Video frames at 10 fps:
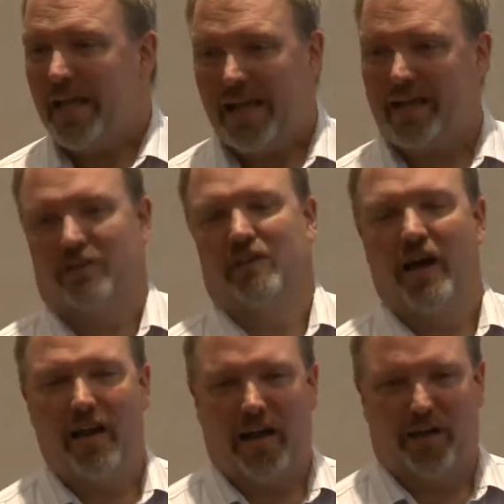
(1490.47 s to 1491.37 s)
He does
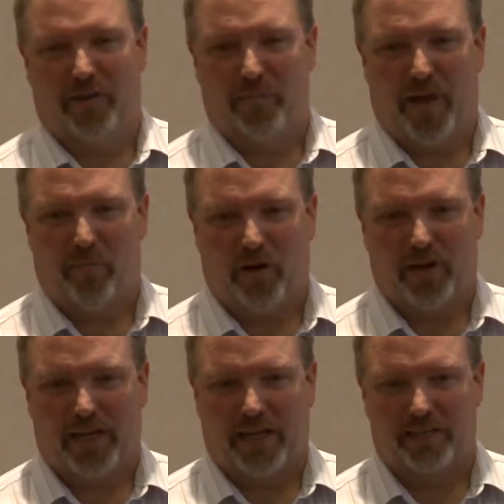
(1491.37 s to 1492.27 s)
not hire an inbound
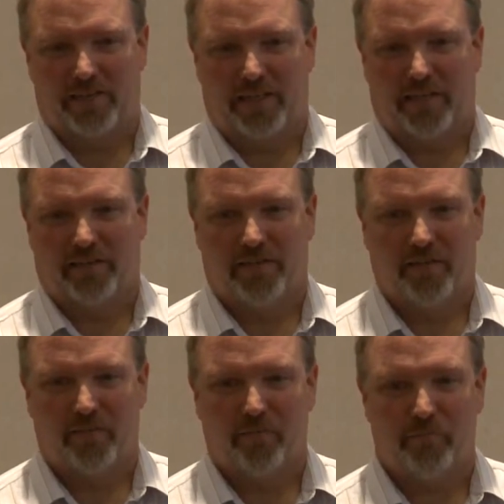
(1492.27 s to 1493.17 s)
marketing agency
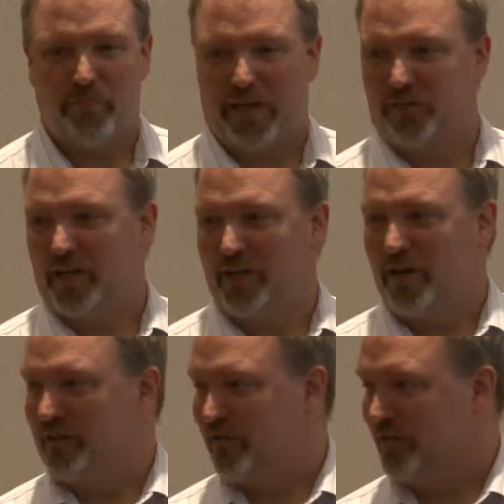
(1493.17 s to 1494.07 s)
based on an
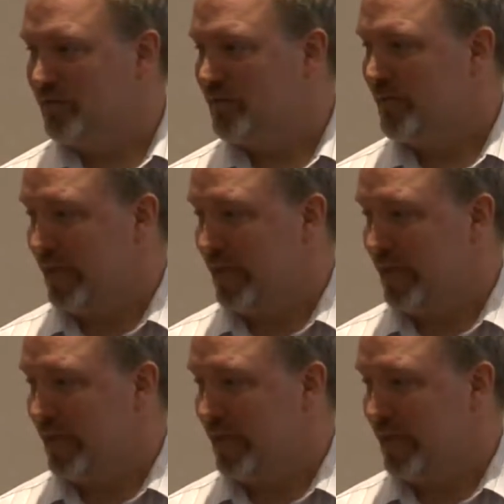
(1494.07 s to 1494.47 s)
internet search.